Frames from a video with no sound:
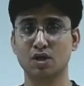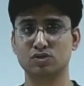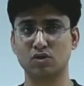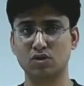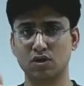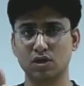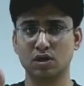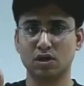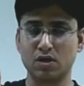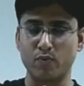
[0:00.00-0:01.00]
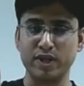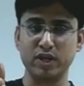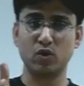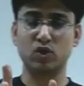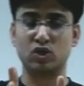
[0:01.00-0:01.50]
So when
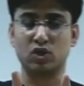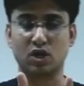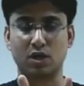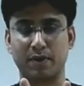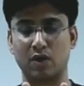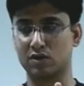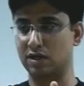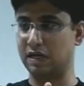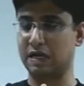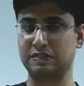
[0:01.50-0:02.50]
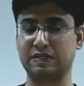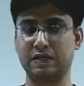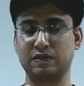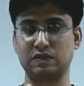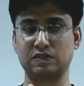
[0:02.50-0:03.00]
you talk about elastic
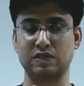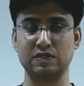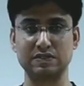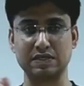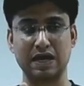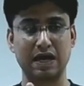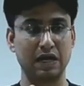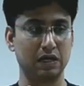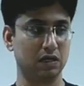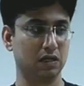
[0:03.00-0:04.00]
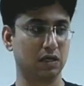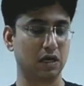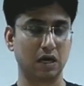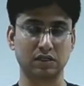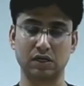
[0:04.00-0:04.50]
resistance and
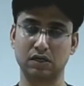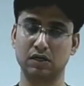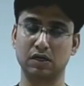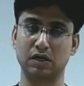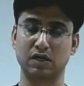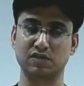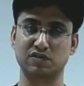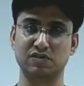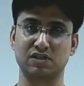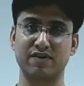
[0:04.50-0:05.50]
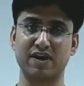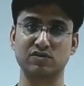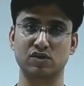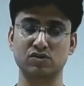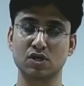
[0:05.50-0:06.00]
other resistance
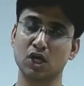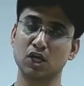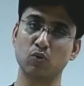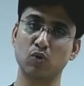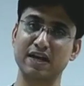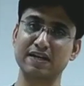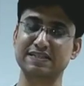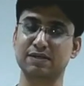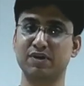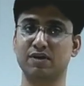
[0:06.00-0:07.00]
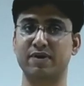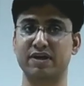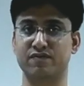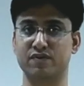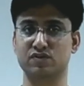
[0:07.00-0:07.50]
devices, you will get similar
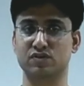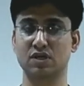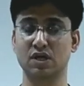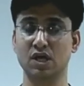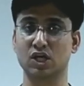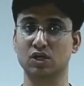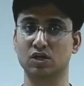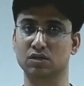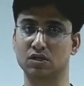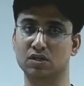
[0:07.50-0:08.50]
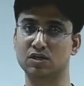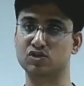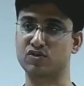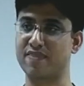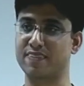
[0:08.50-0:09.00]
benefits. The
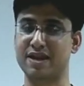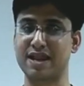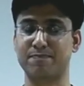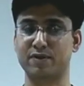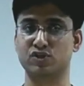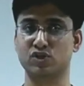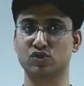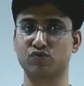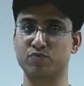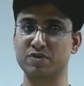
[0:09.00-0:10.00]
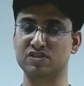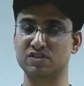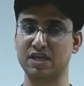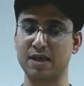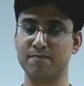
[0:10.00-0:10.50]
strength adaptations would be
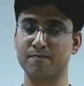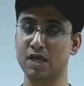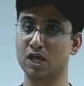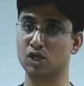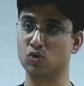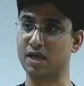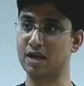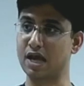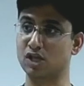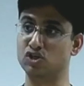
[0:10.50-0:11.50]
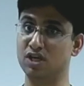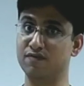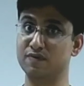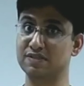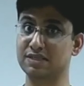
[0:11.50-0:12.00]
same. You can
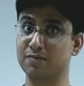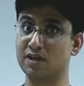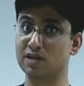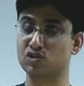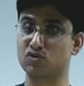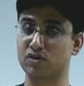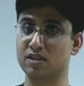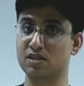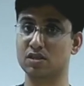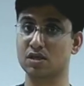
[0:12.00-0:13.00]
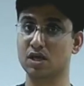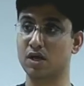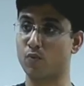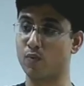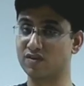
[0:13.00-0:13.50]
achieve similar strength
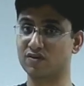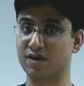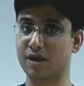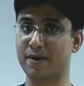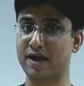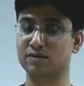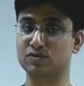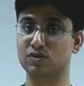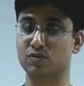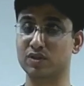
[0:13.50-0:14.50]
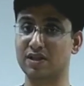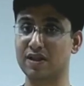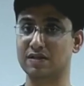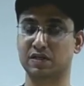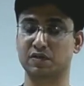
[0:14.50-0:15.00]
with Therabands, with
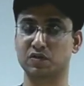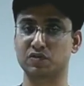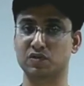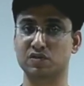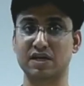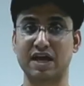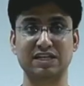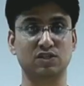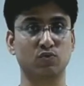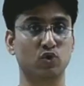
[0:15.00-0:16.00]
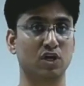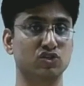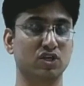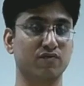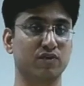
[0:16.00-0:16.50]
elastic resistance, as you
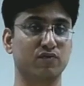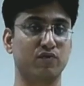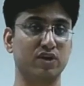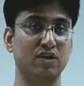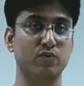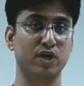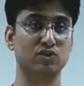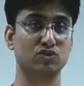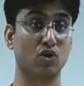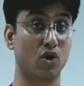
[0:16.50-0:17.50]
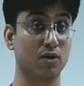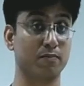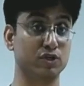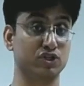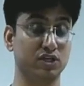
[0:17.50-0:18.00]
achieve with free weights or
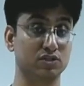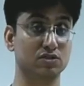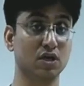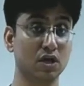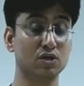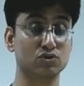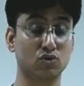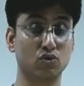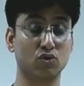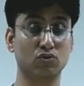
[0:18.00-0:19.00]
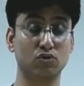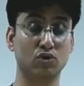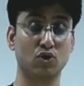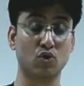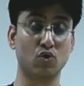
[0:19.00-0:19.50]
machines.
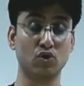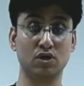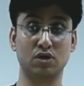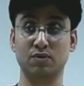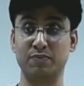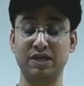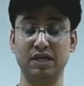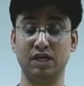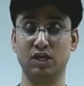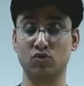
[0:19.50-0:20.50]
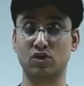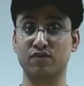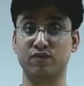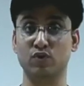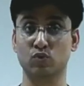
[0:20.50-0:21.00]
So don't be
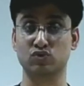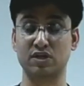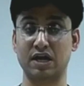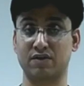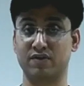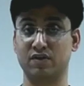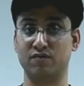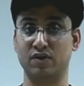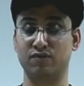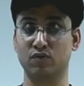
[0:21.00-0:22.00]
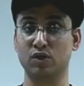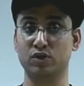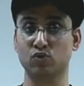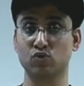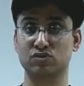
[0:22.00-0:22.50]
confused that if you will
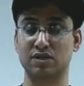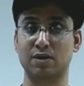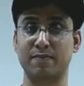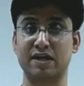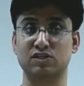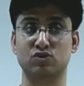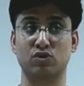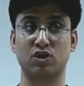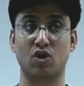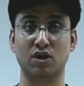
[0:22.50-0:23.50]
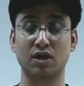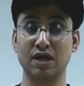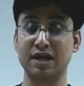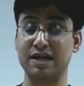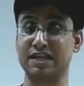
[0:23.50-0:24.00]
use Therabands, you
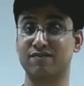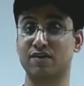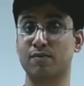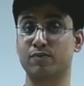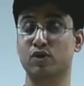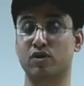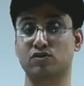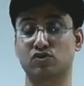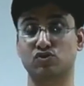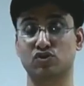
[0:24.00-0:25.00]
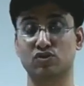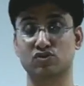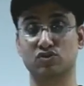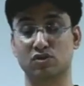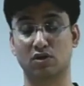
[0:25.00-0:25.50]
cannot develop your
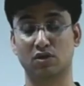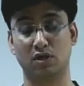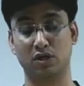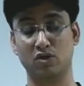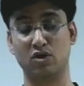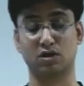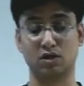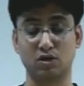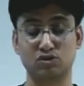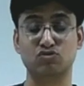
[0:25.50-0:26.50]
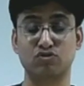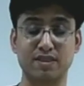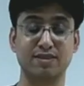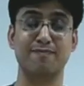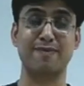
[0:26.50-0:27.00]
resistance, your
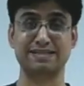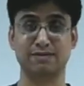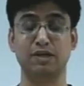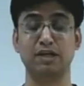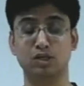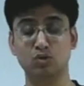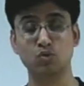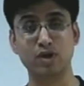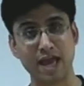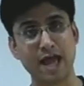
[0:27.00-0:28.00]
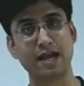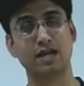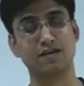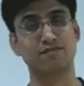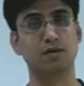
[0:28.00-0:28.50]
strength maximally. You
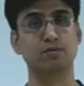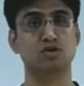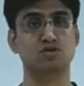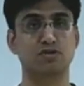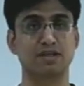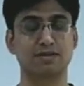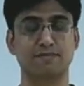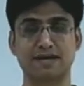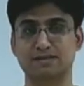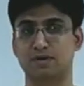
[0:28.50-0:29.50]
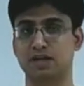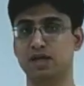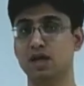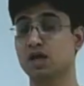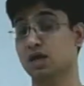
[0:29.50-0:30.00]
can develop your strength
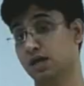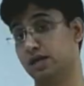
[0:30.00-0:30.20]
maximally.